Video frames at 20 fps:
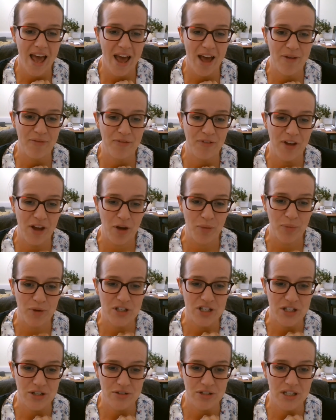for
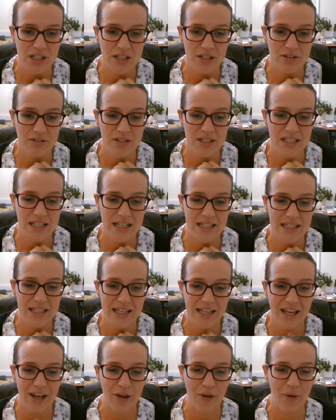helping children in your
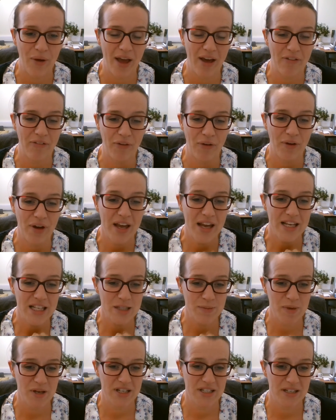setting who have got
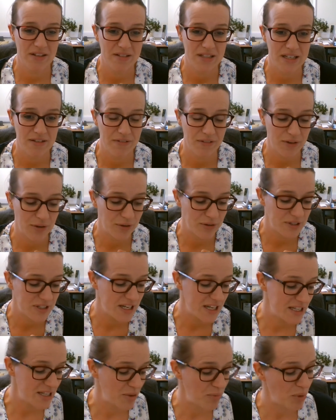speech sound
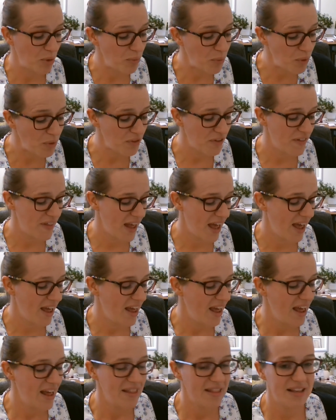difficulties. But more than that,
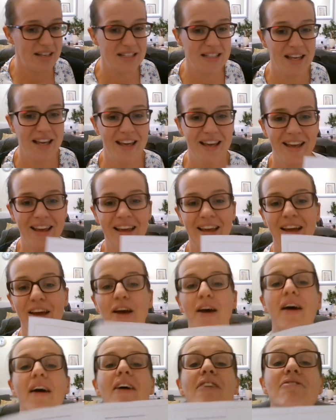there's
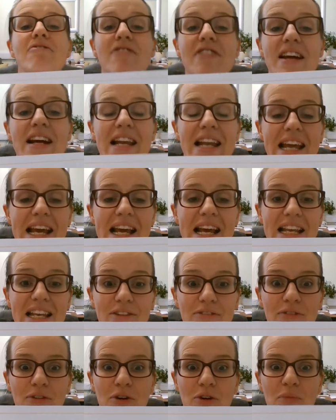a really handy
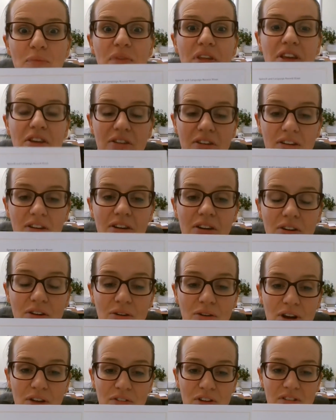form that you can log
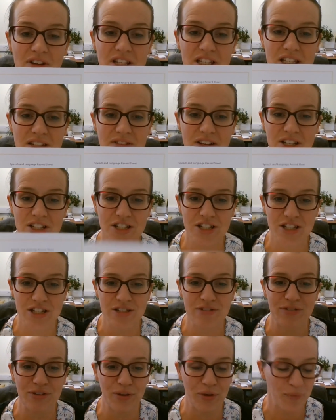all of your
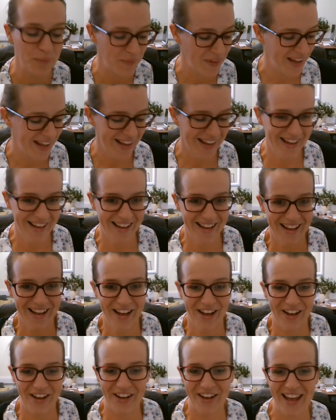interventions for.
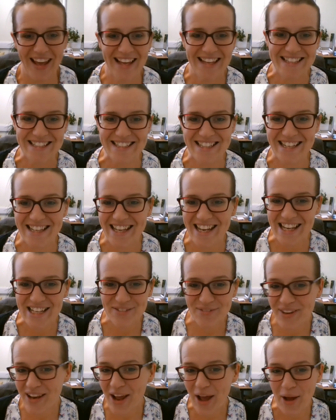Okay, see you in the
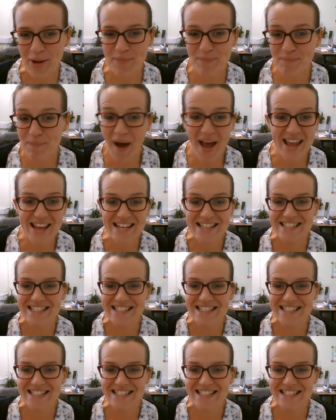next video. Bye.